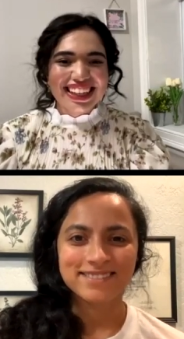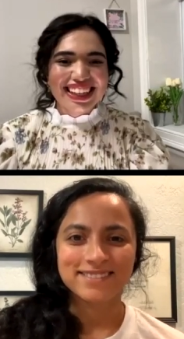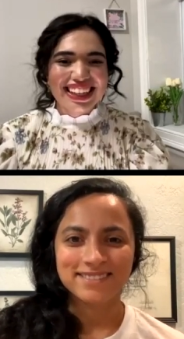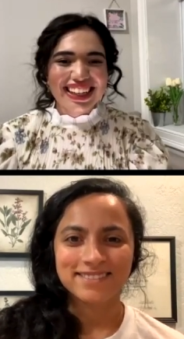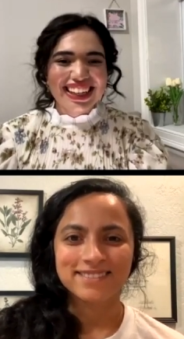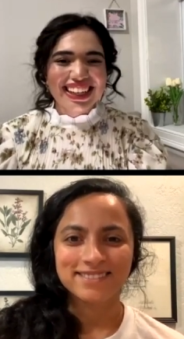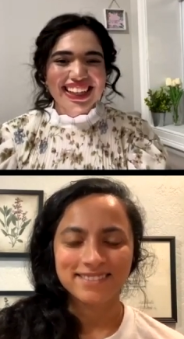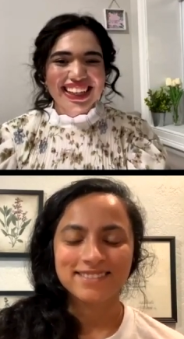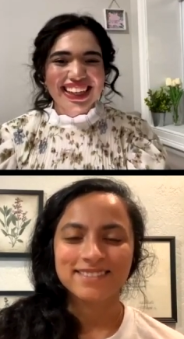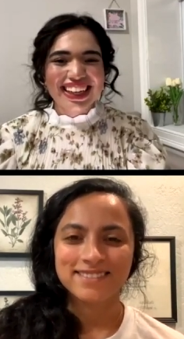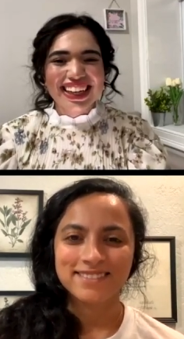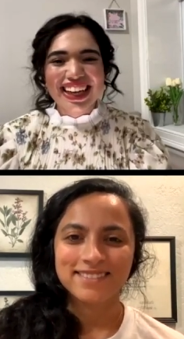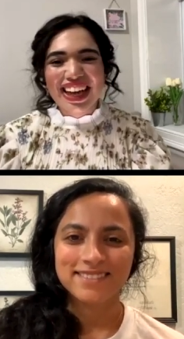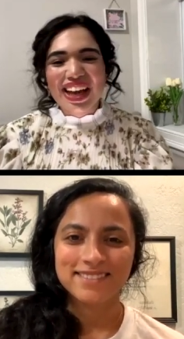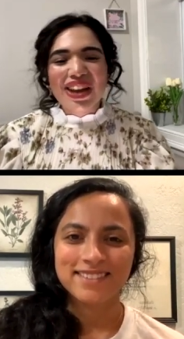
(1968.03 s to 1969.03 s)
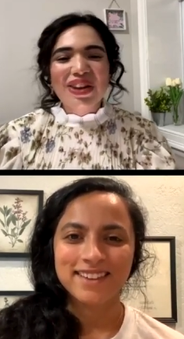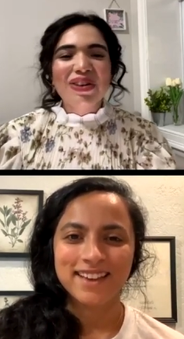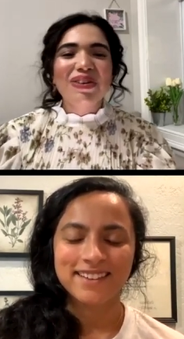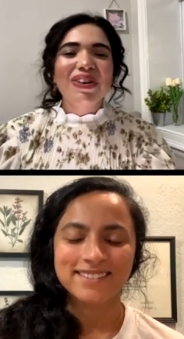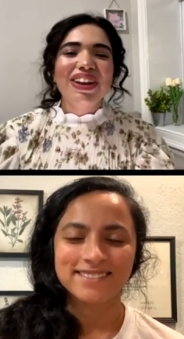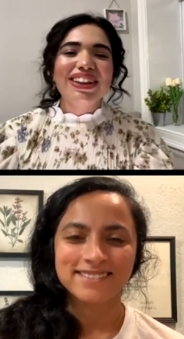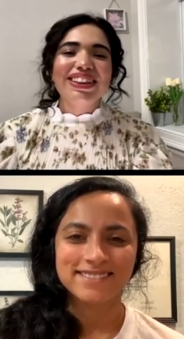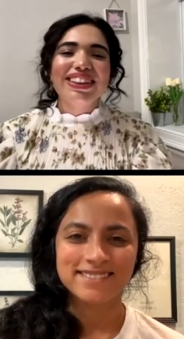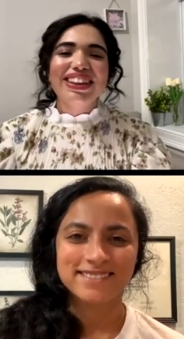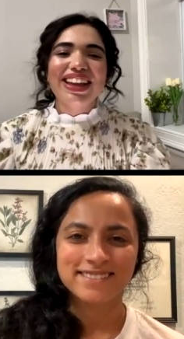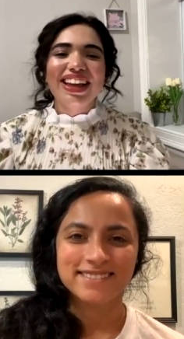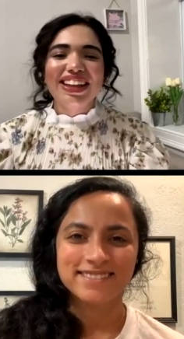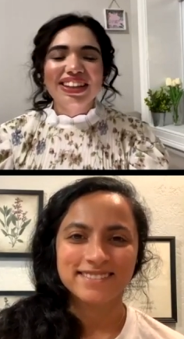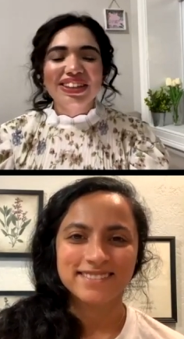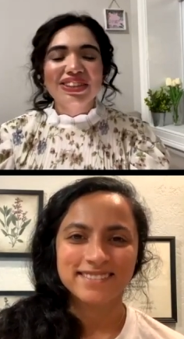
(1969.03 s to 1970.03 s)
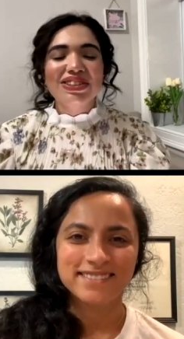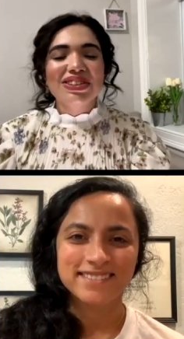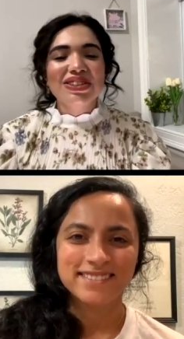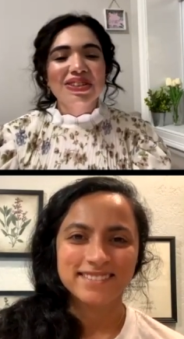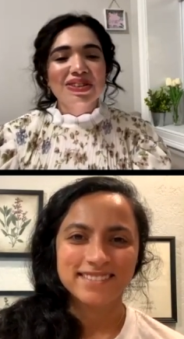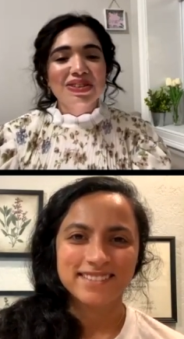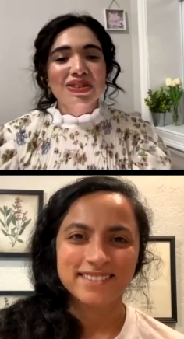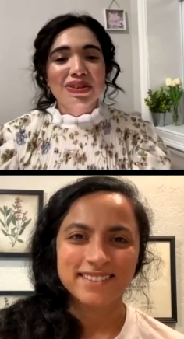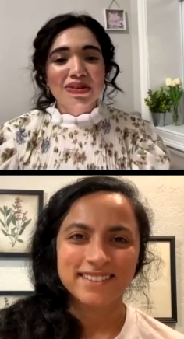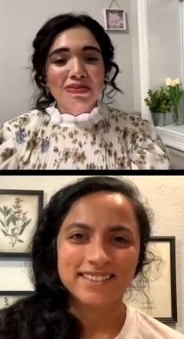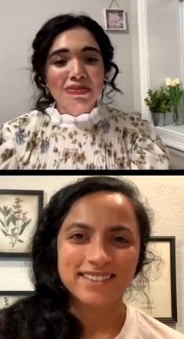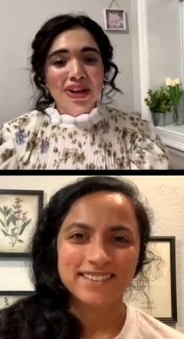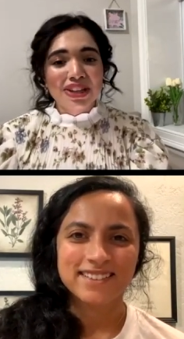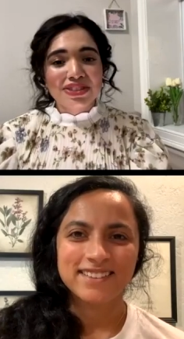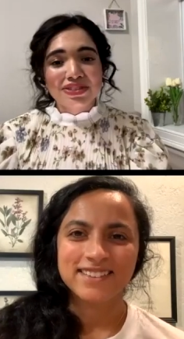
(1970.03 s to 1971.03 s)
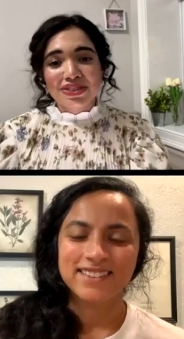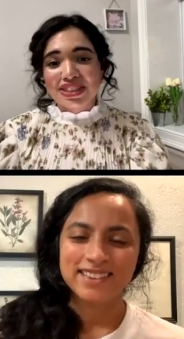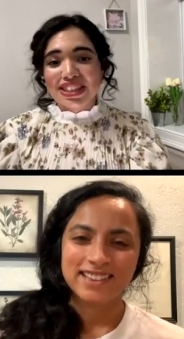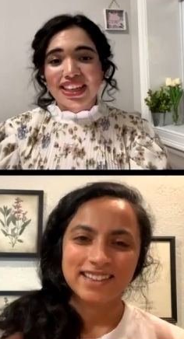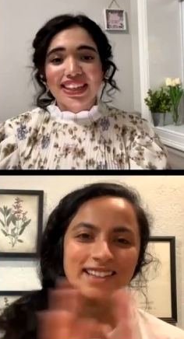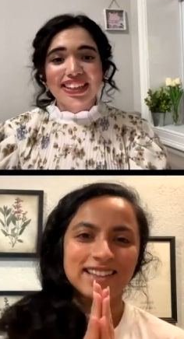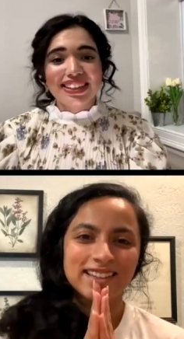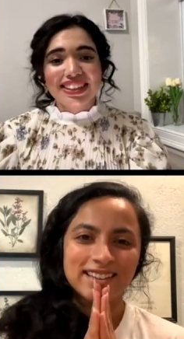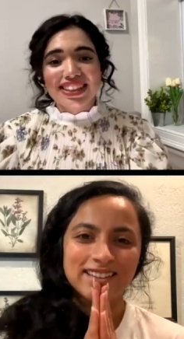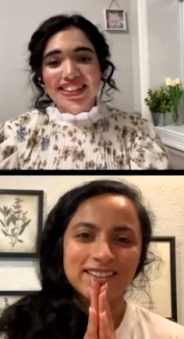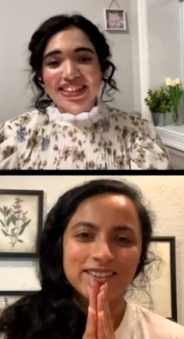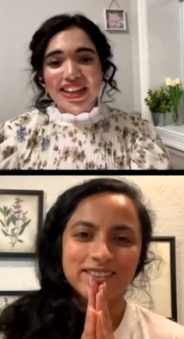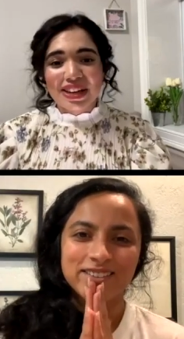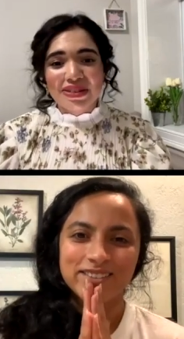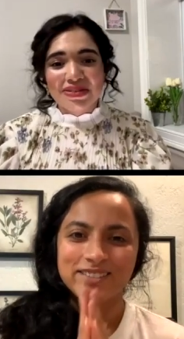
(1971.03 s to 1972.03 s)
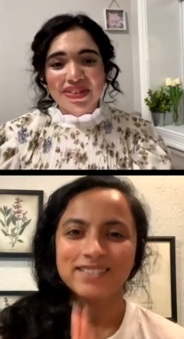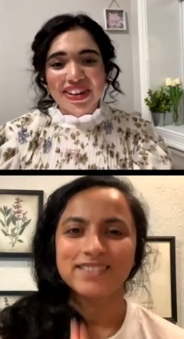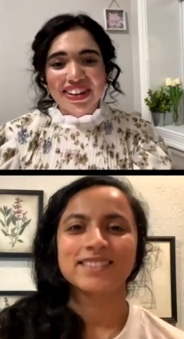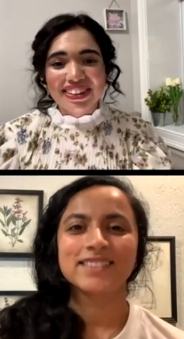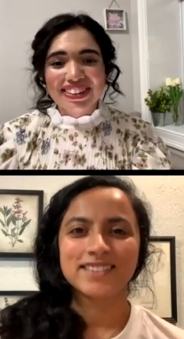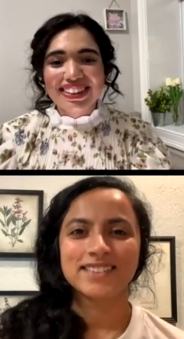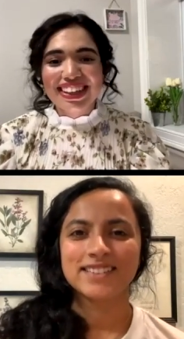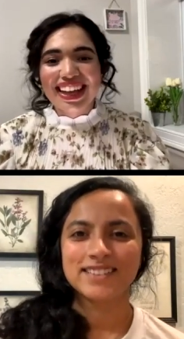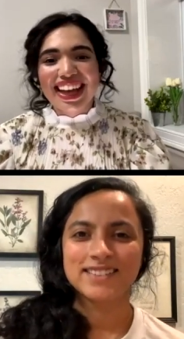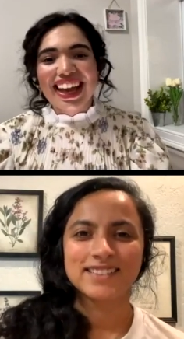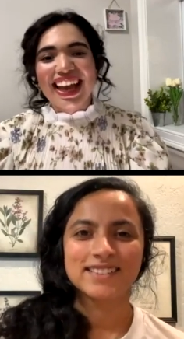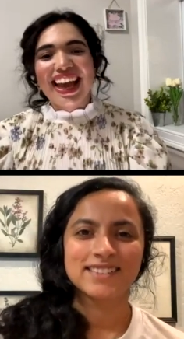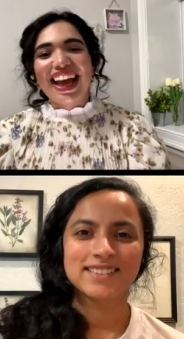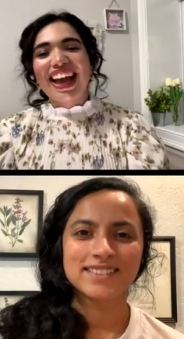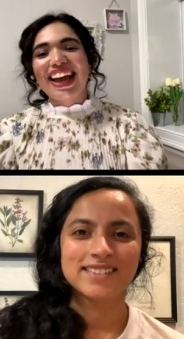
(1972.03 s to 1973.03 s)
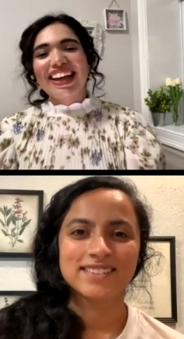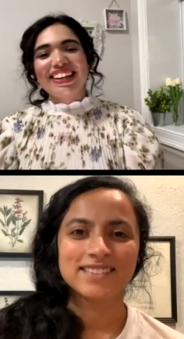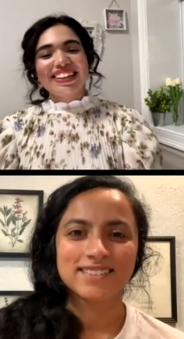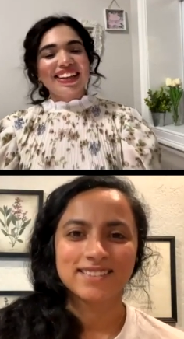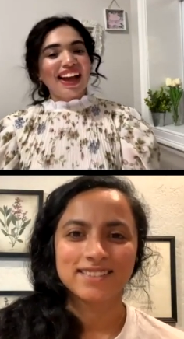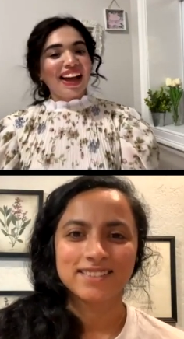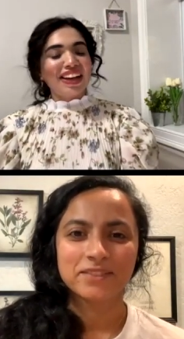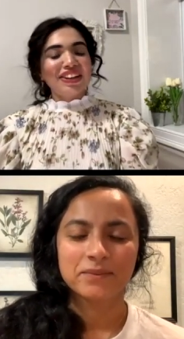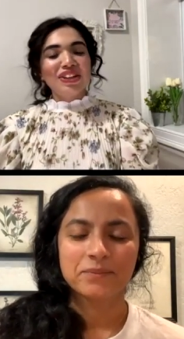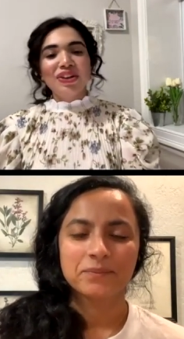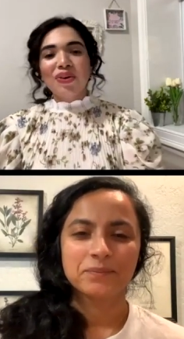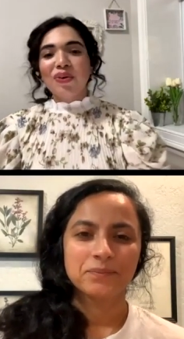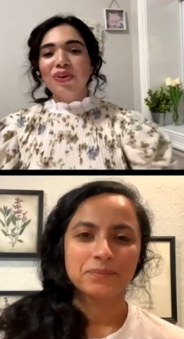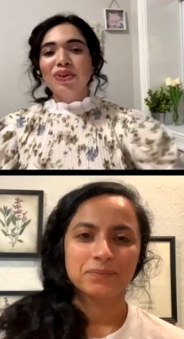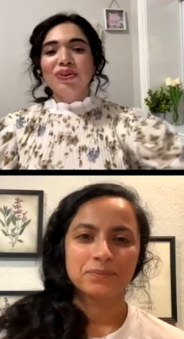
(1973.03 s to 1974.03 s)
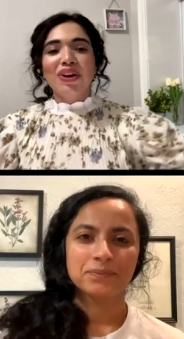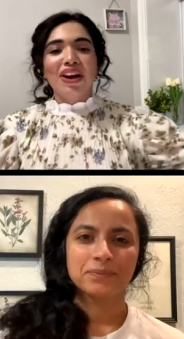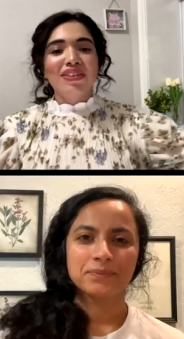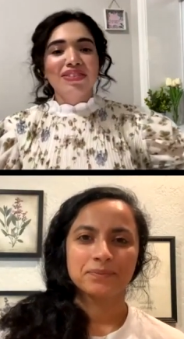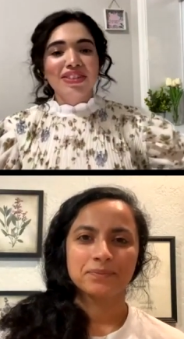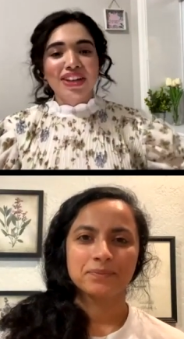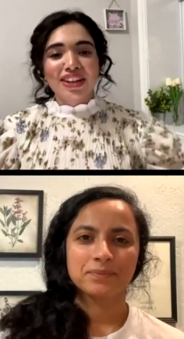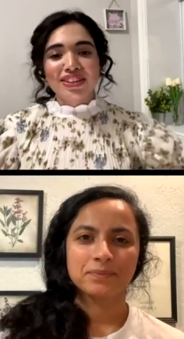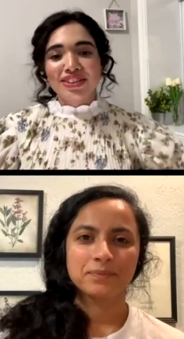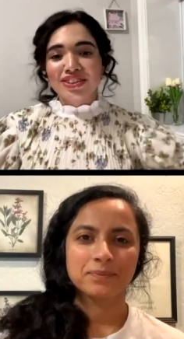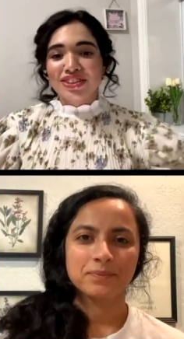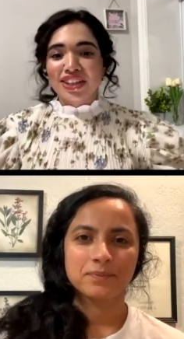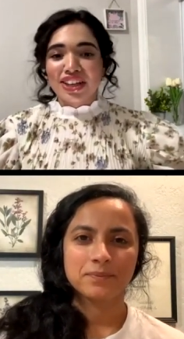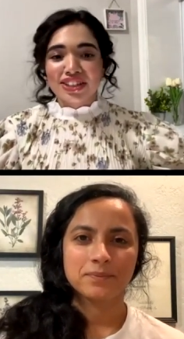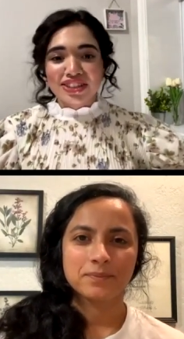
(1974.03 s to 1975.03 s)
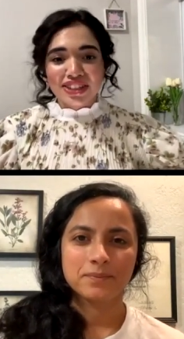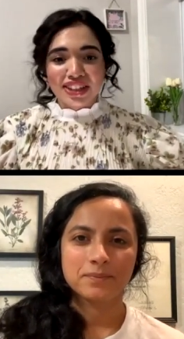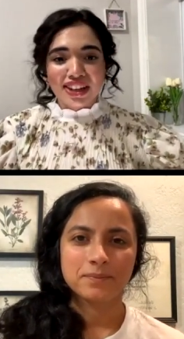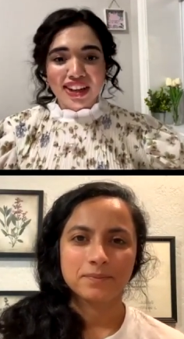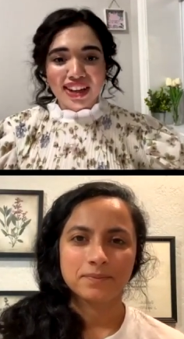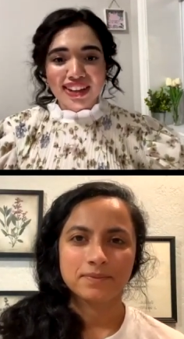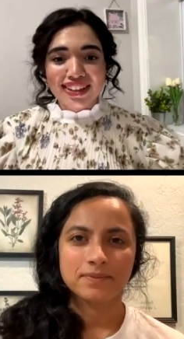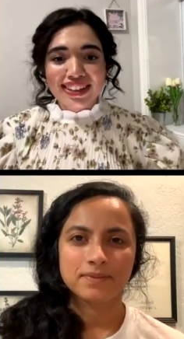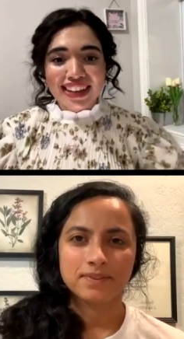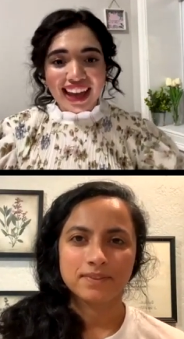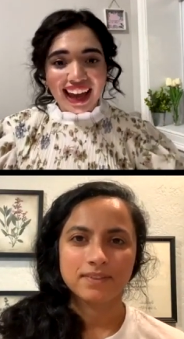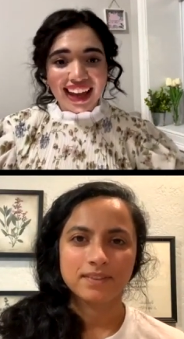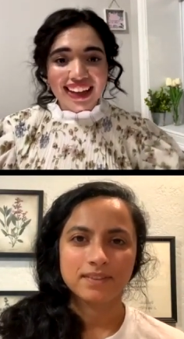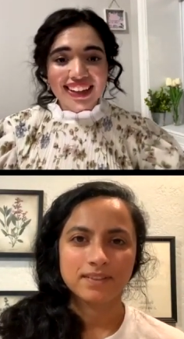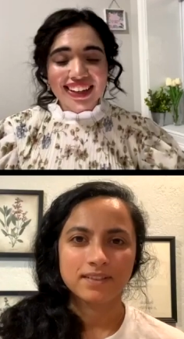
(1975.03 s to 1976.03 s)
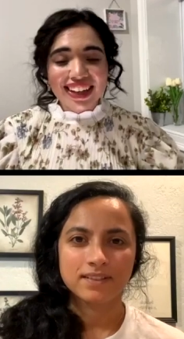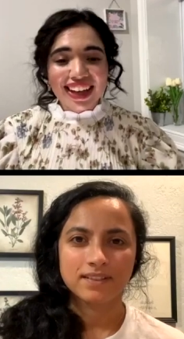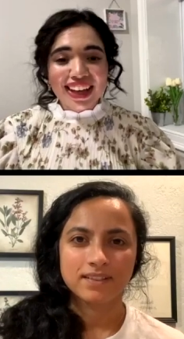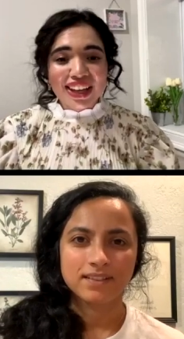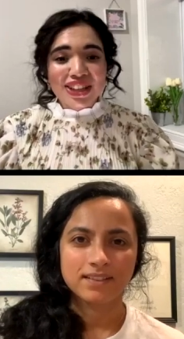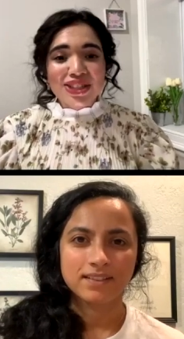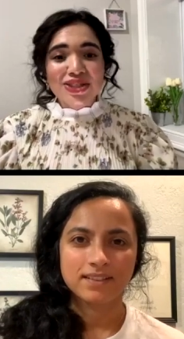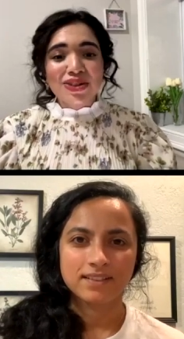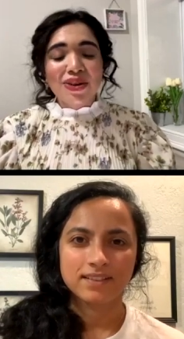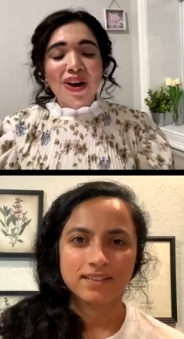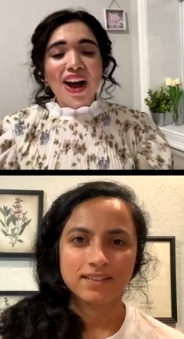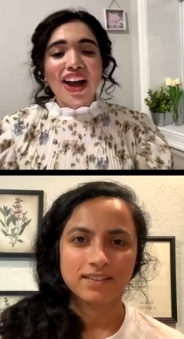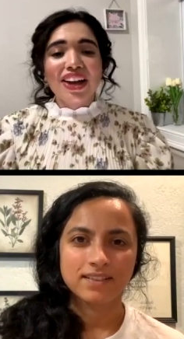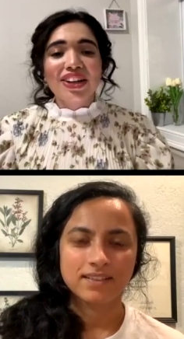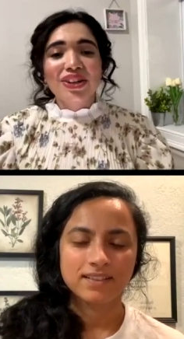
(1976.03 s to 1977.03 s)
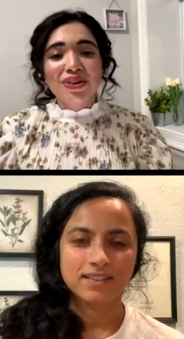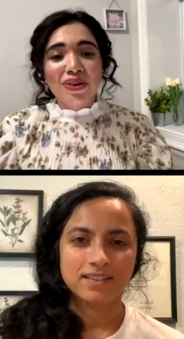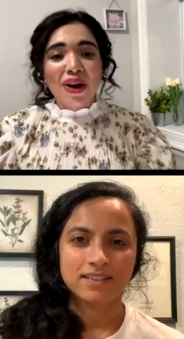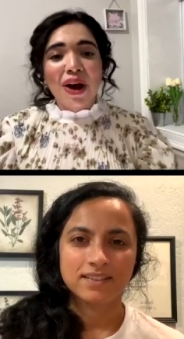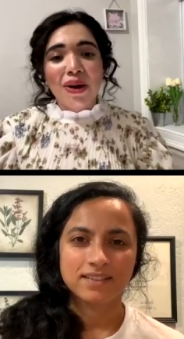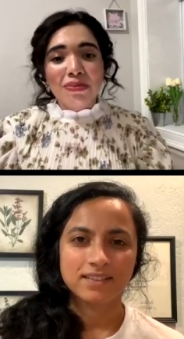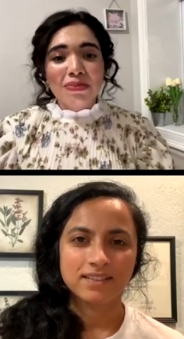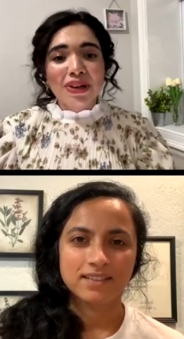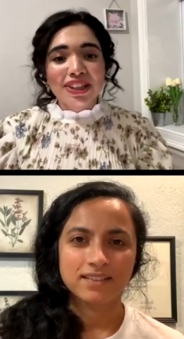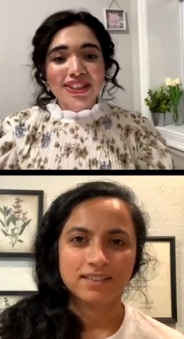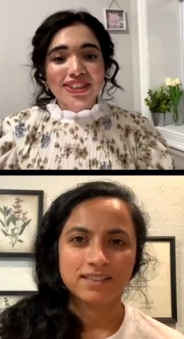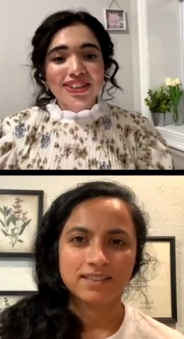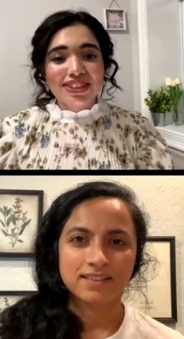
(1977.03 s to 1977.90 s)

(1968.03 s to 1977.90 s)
Speaker 1: well, thank you so so much for taking the time out and i know you have another session again so i know how much